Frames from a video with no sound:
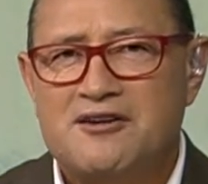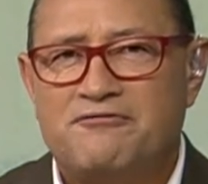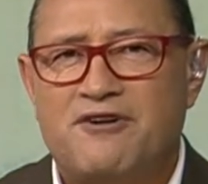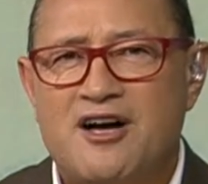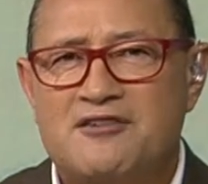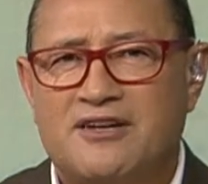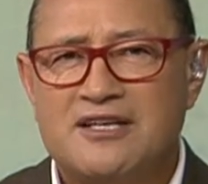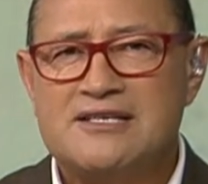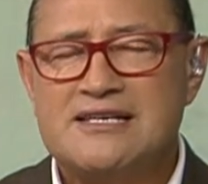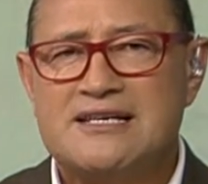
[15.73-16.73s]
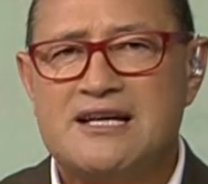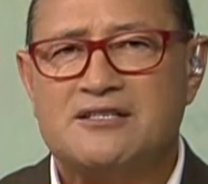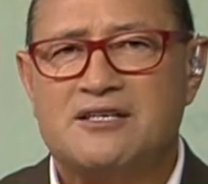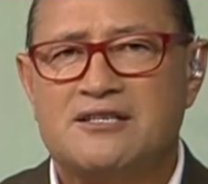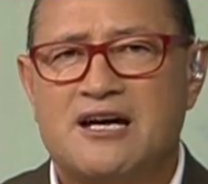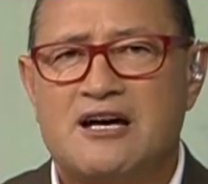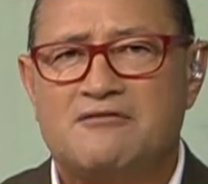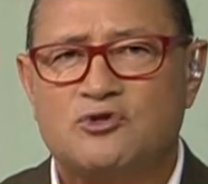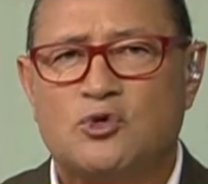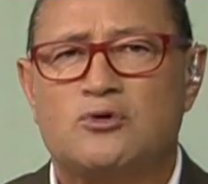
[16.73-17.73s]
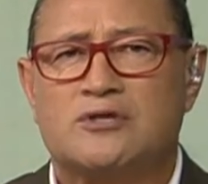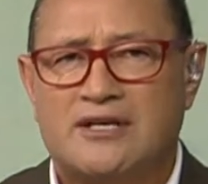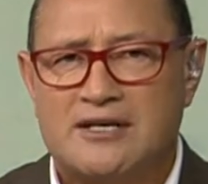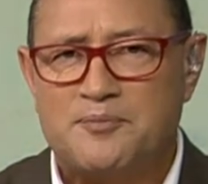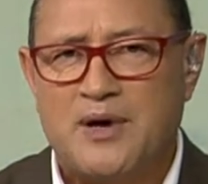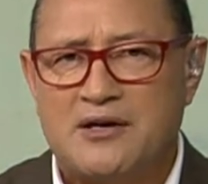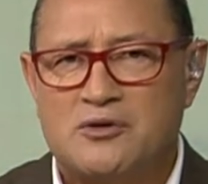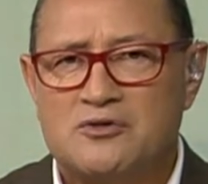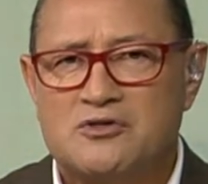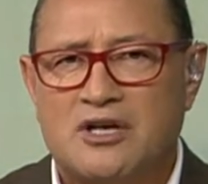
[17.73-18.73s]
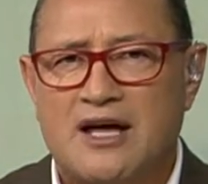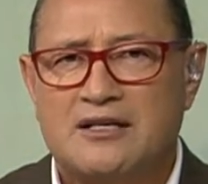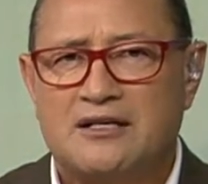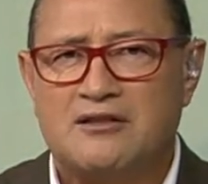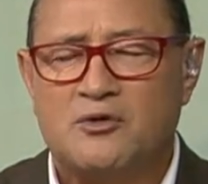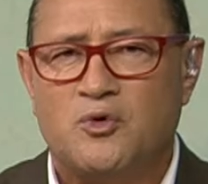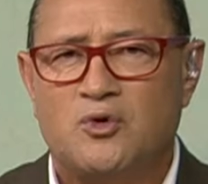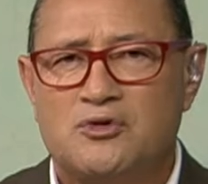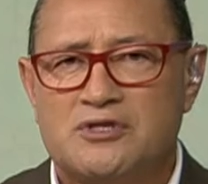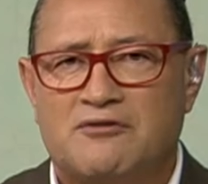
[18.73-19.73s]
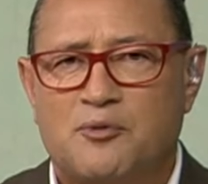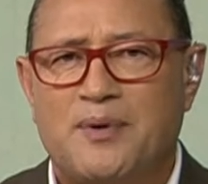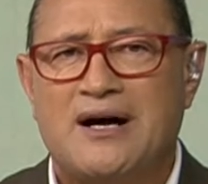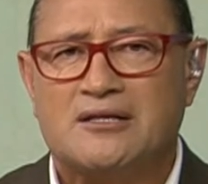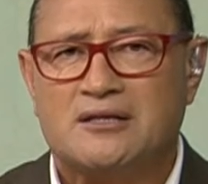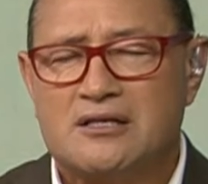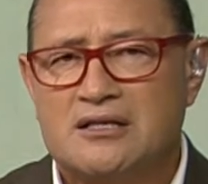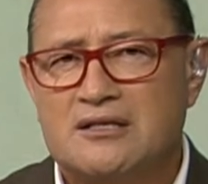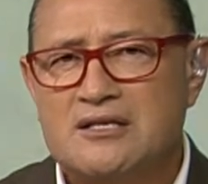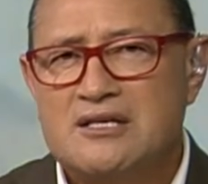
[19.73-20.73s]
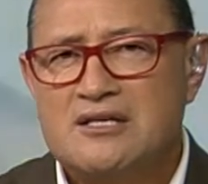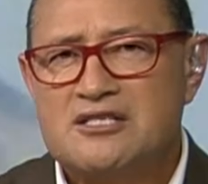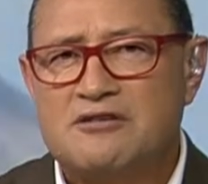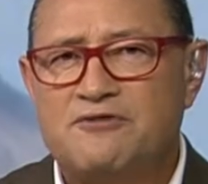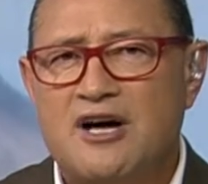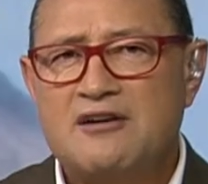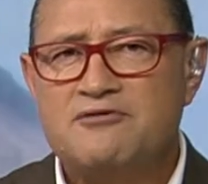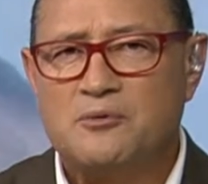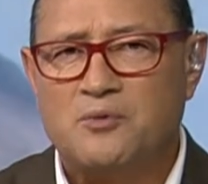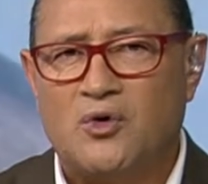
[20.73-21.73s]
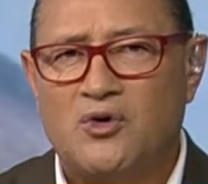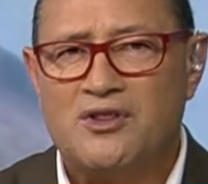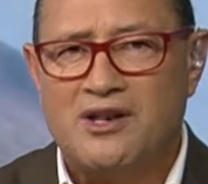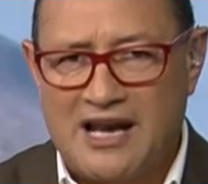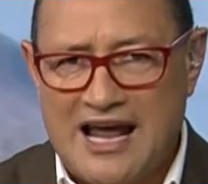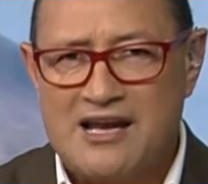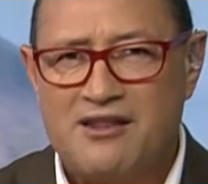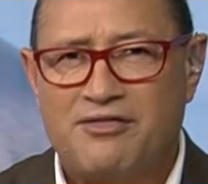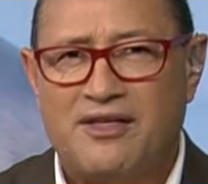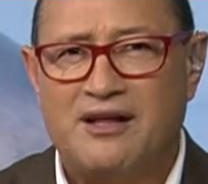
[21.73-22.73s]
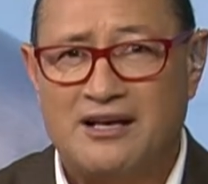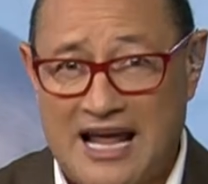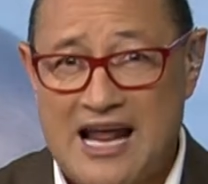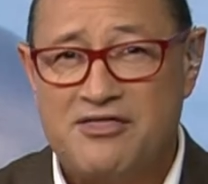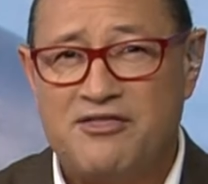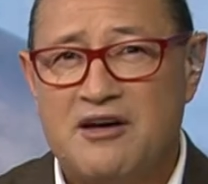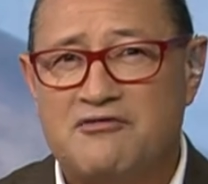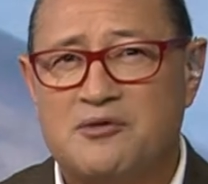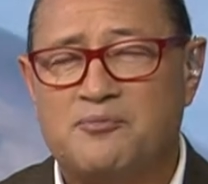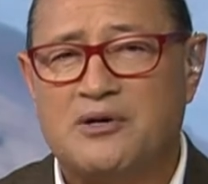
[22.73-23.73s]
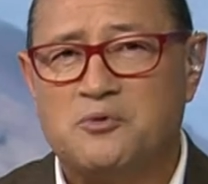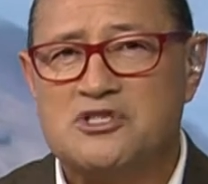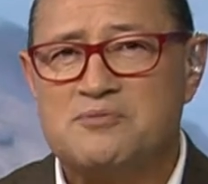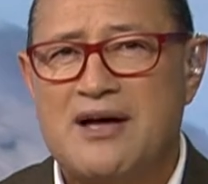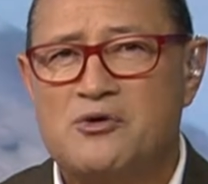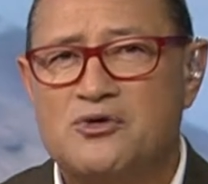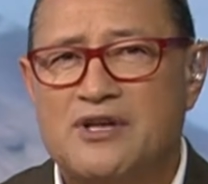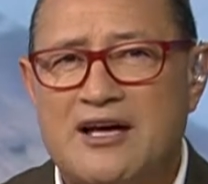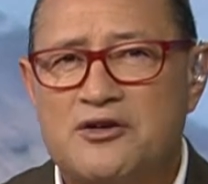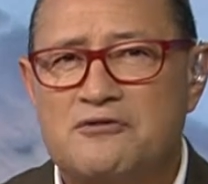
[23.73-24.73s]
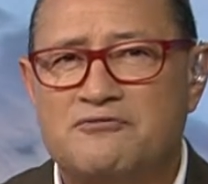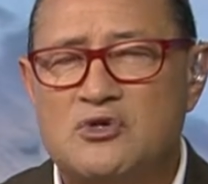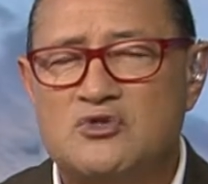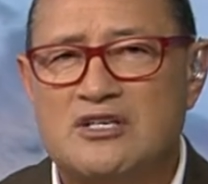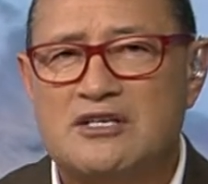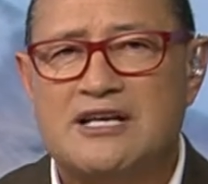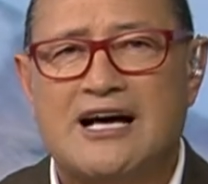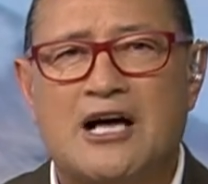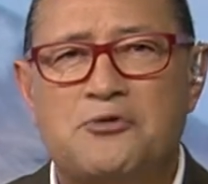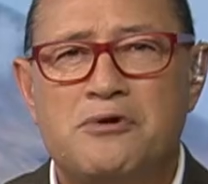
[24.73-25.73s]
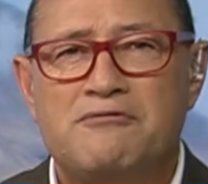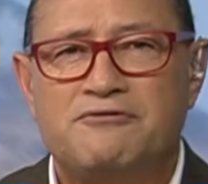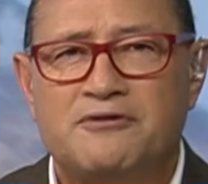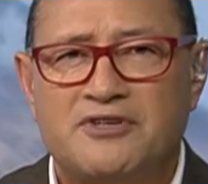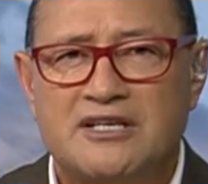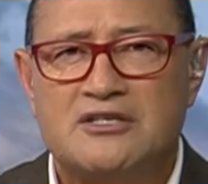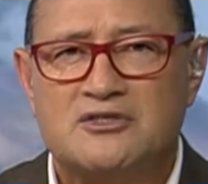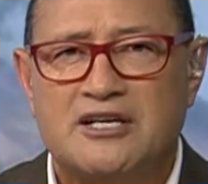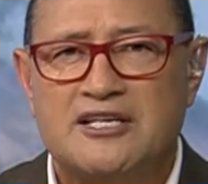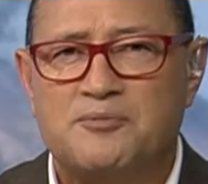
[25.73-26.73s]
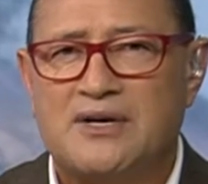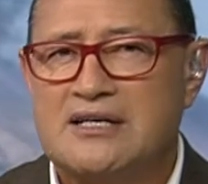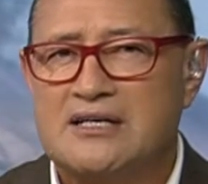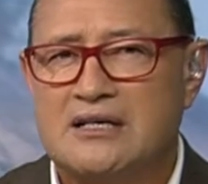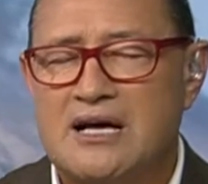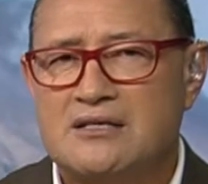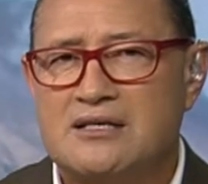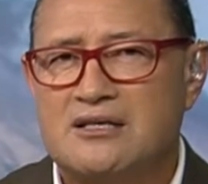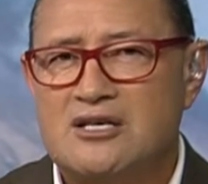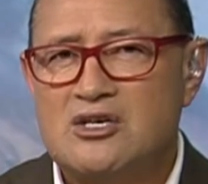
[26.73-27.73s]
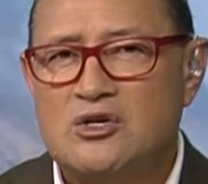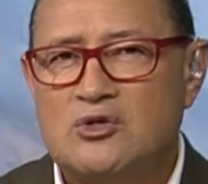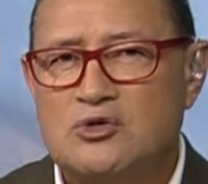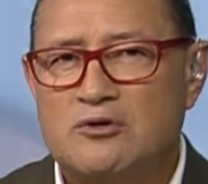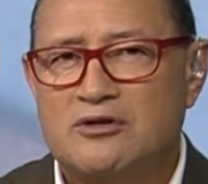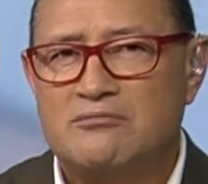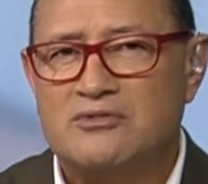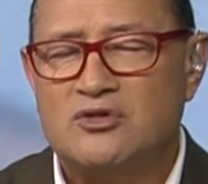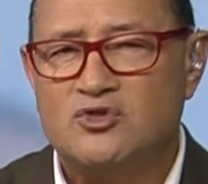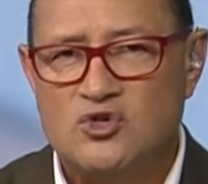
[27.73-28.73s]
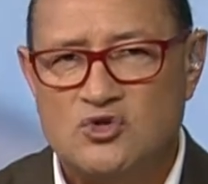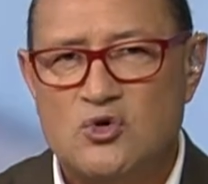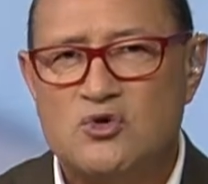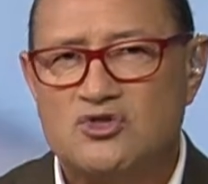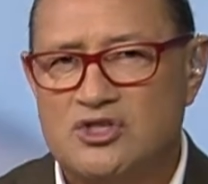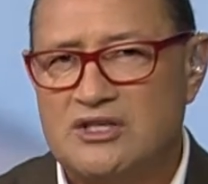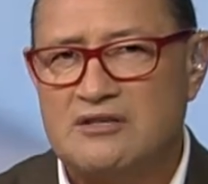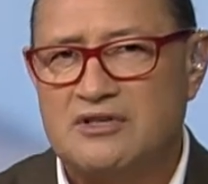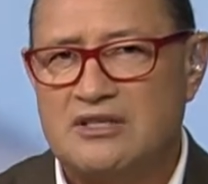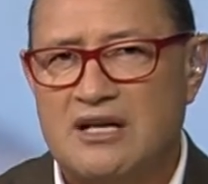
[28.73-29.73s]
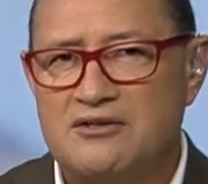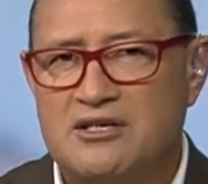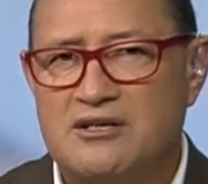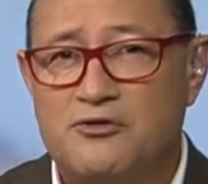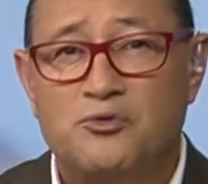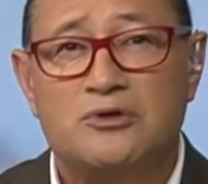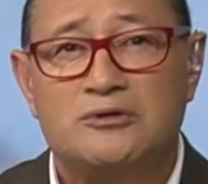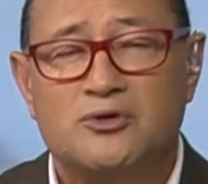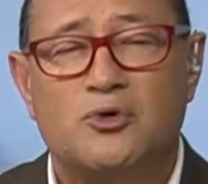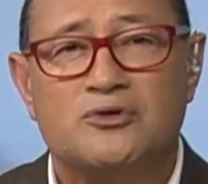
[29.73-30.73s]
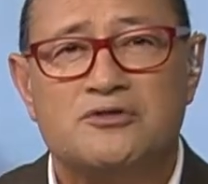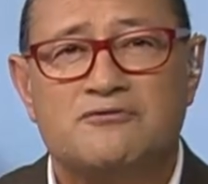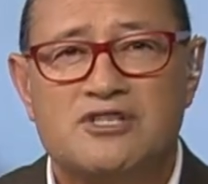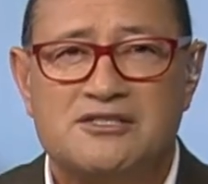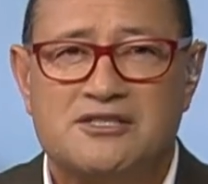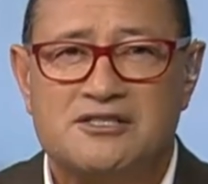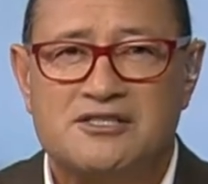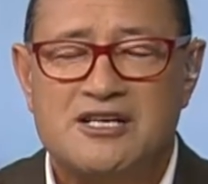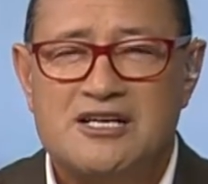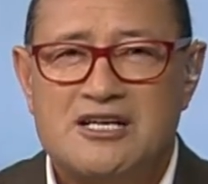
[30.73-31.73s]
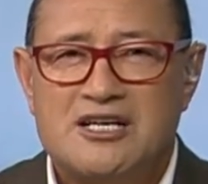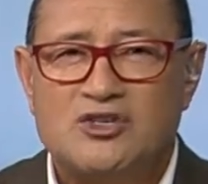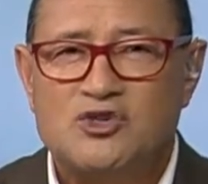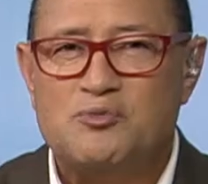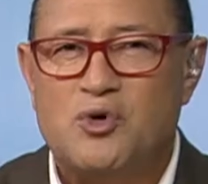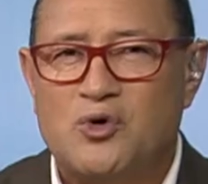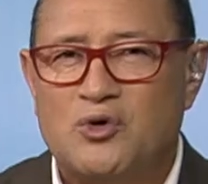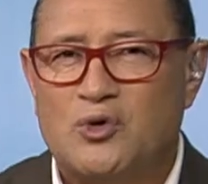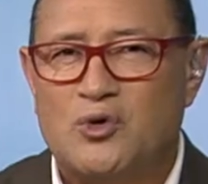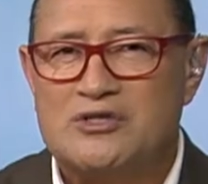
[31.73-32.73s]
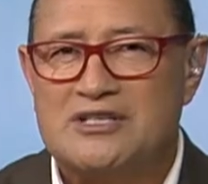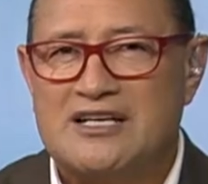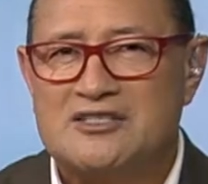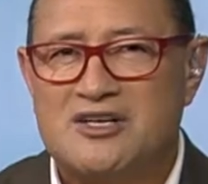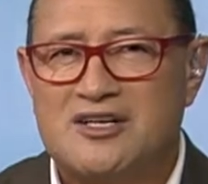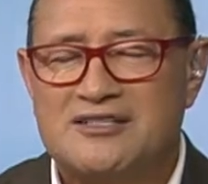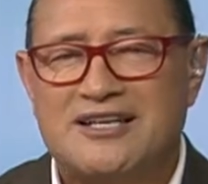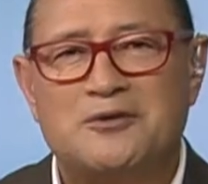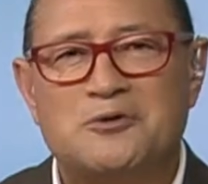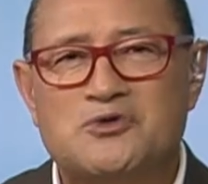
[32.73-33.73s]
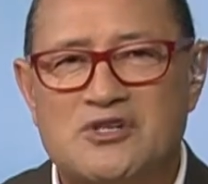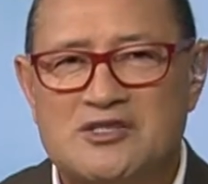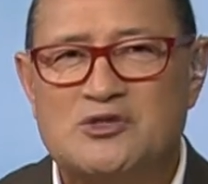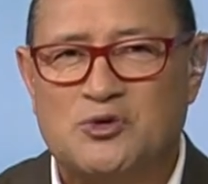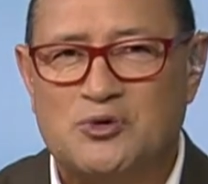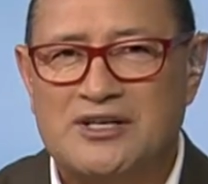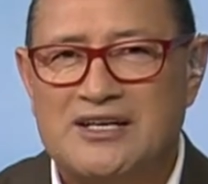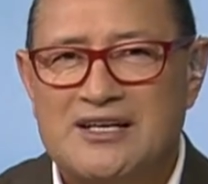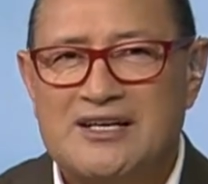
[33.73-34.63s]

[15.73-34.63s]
5 interconnected carved tōtara panels, likely the walls of a pātaka, survived the war and land theft, but were smuggled out of New Zealand 150 years later by a collector who took them to New York, Geneva, London and the Royal Courts of Justice. A new book launched last night tells their story.